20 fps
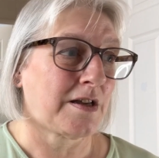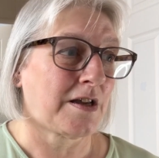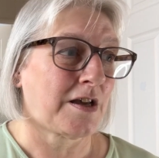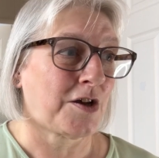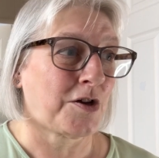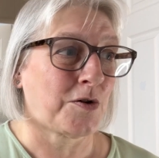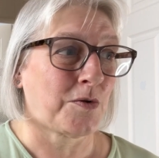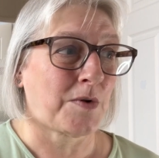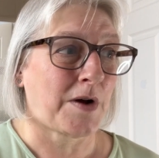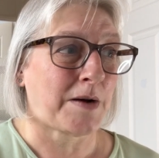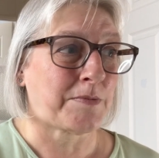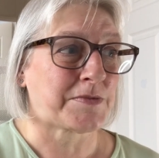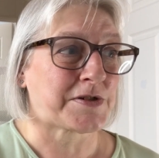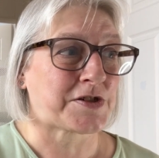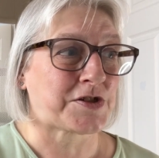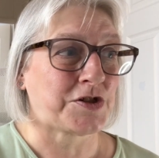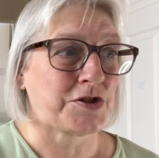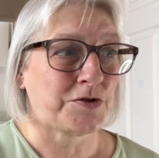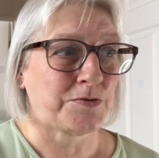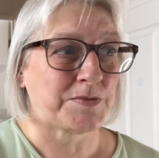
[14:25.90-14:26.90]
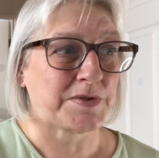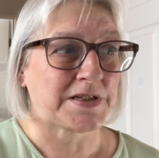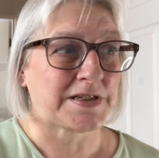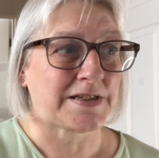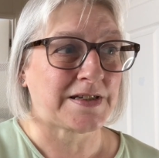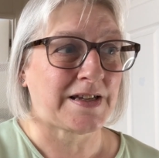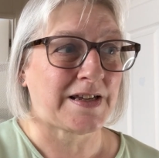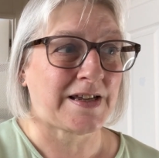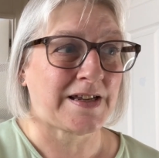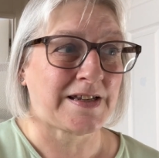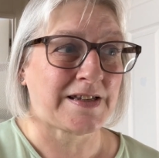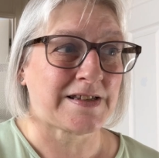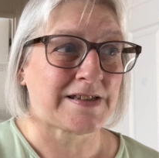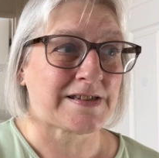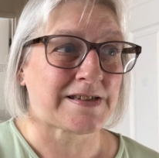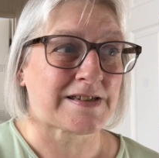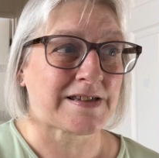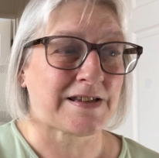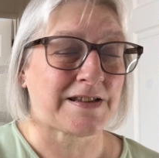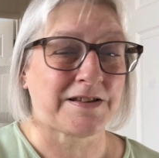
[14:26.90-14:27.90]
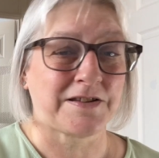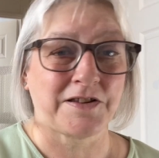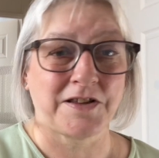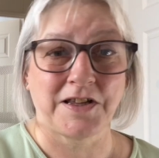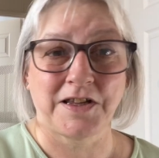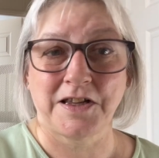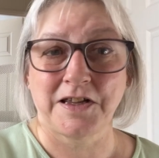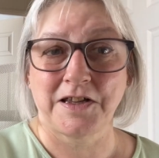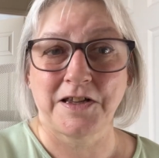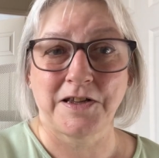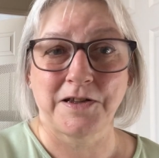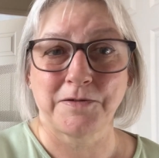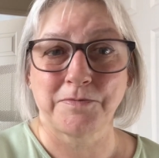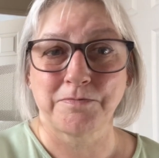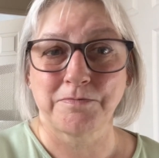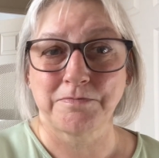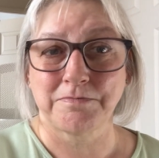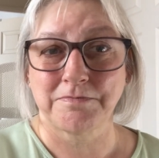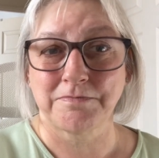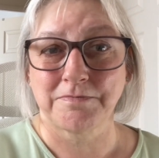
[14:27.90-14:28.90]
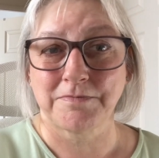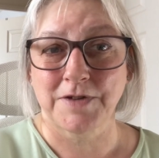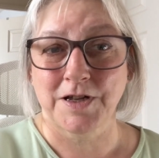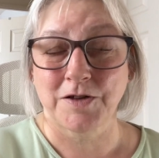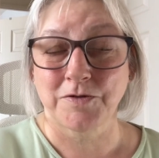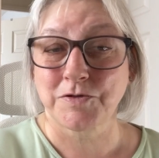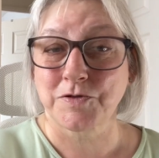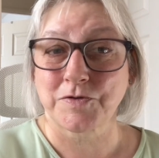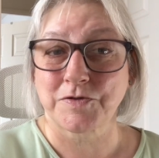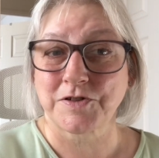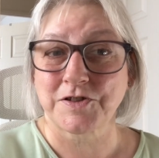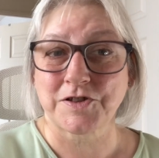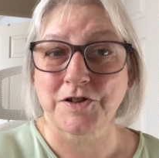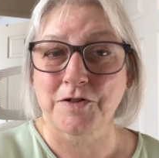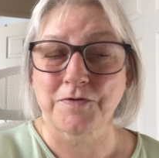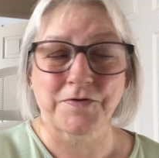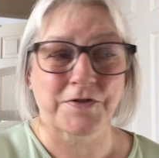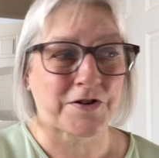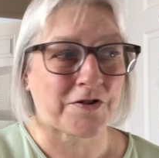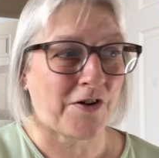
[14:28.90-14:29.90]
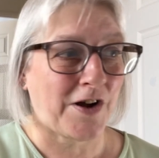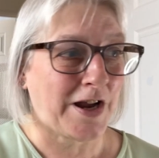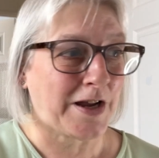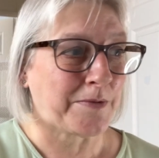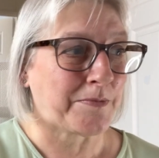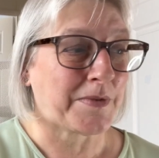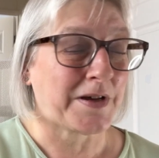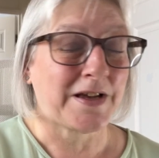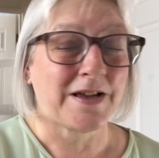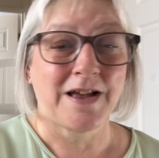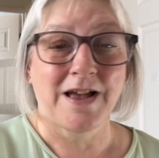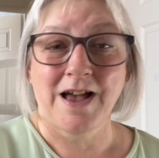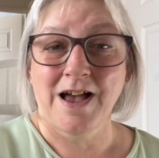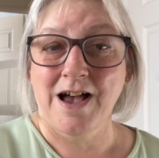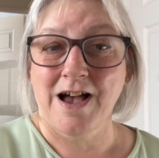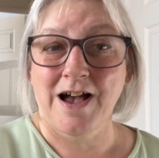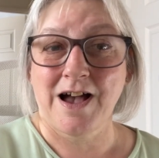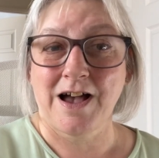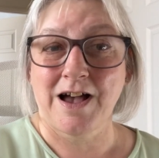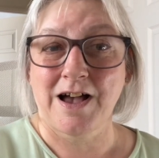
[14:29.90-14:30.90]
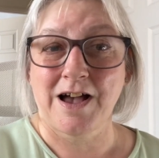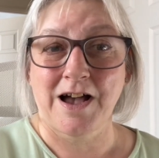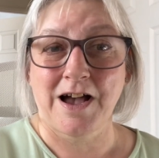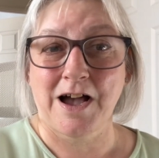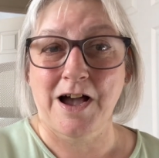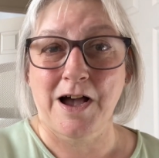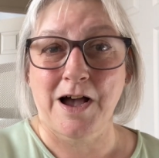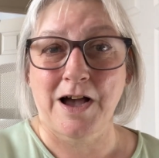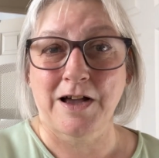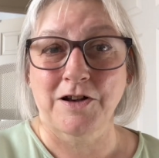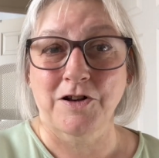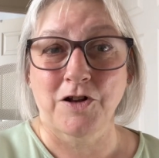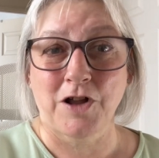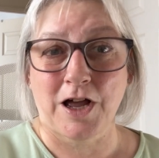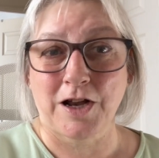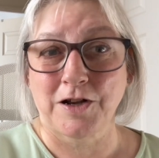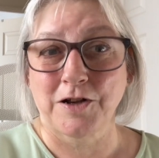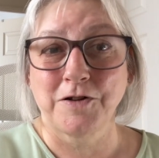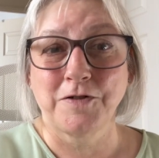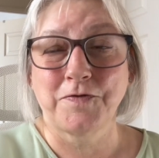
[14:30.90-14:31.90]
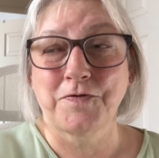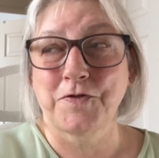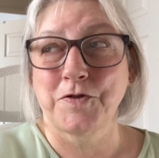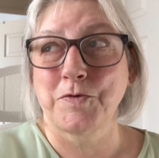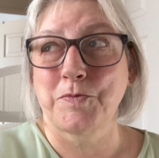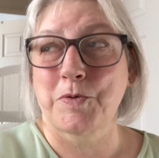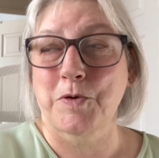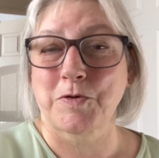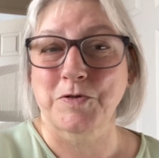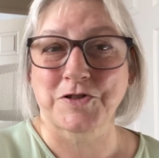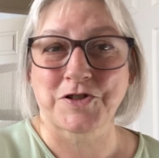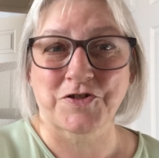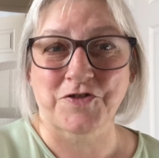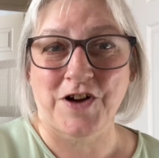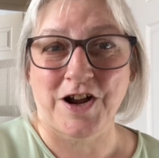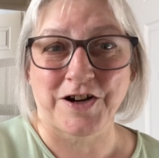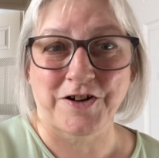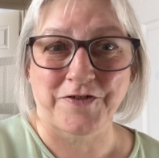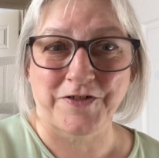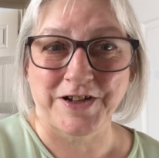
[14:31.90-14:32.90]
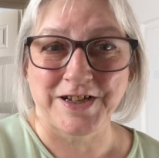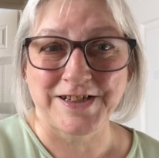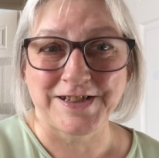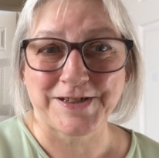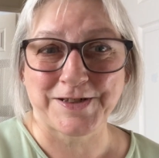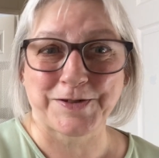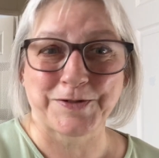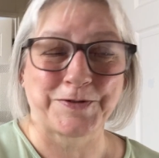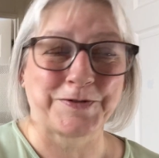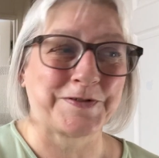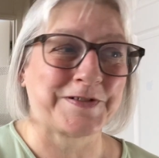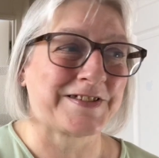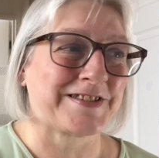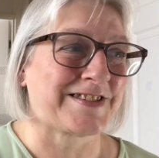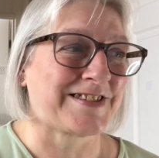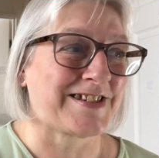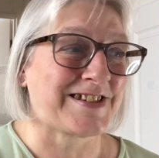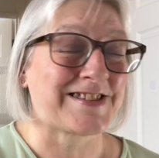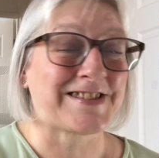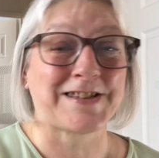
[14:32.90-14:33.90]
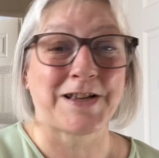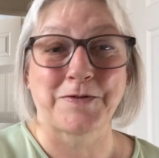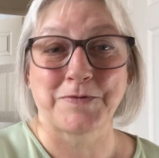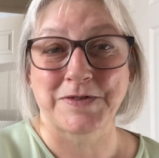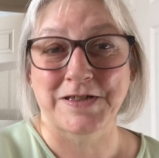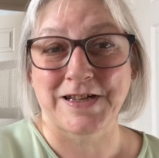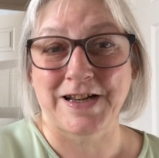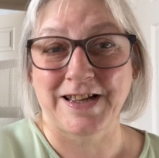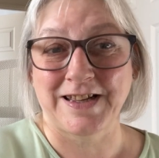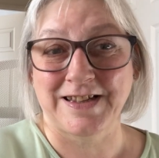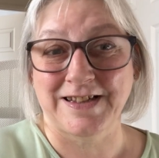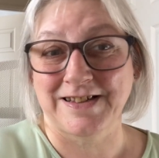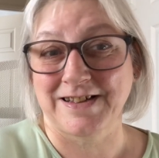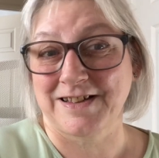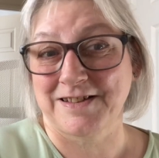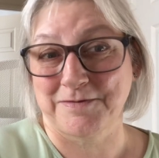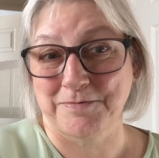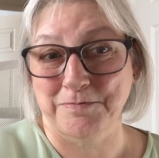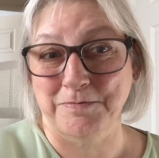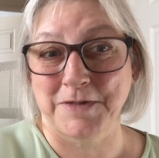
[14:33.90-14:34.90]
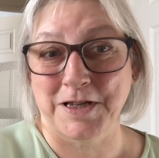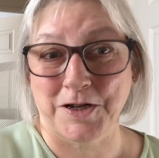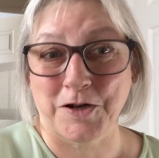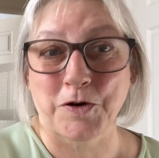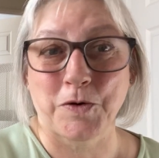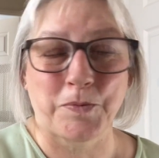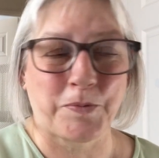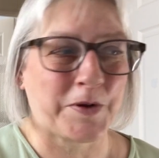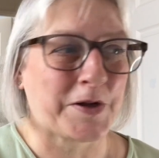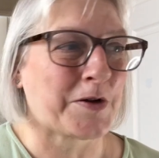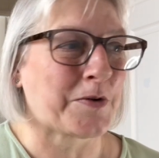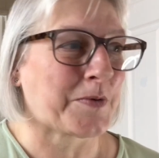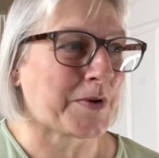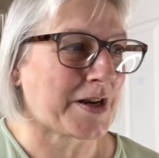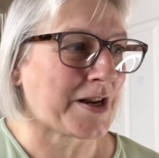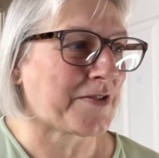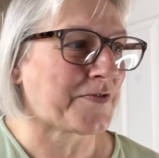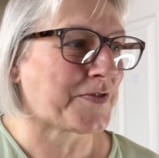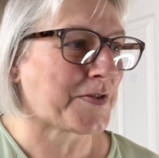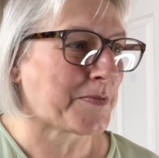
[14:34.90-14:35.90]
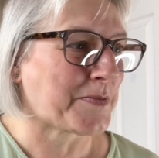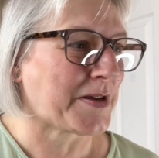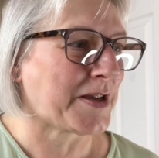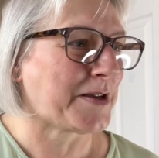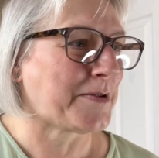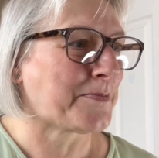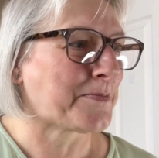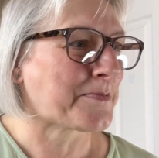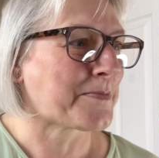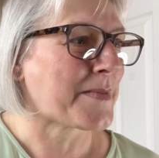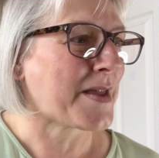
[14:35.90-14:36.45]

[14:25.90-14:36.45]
who I'm assuming is who's going to solve the crime. I love RuPaul's Drag Race, so this sounds like it could be a winner for me.